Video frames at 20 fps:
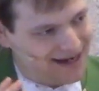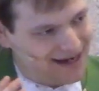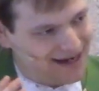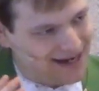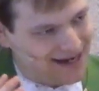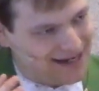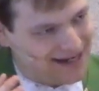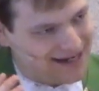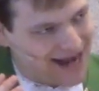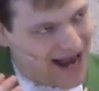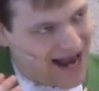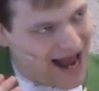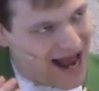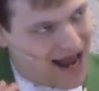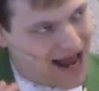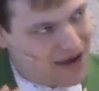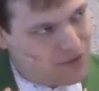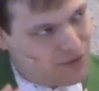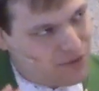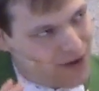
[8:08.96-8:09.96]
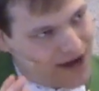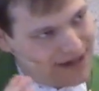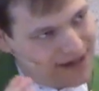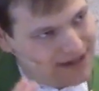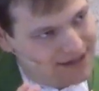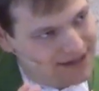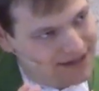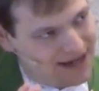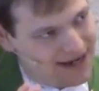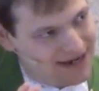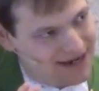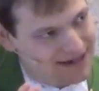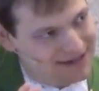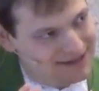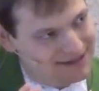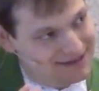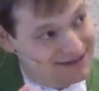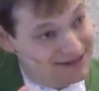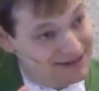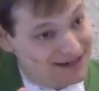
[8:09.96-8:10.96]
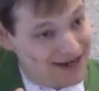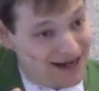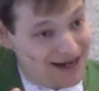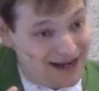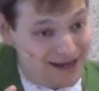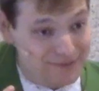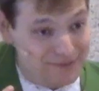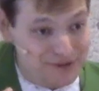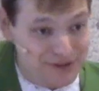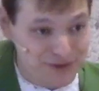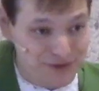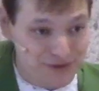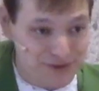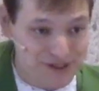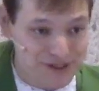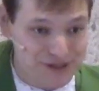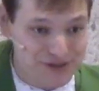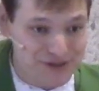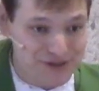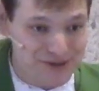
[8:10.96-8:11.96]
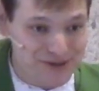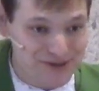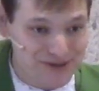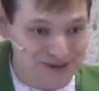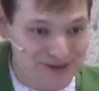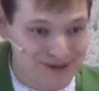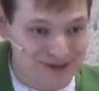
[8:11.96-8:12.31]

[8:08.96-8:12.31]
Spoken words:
and I recognize I'm a creature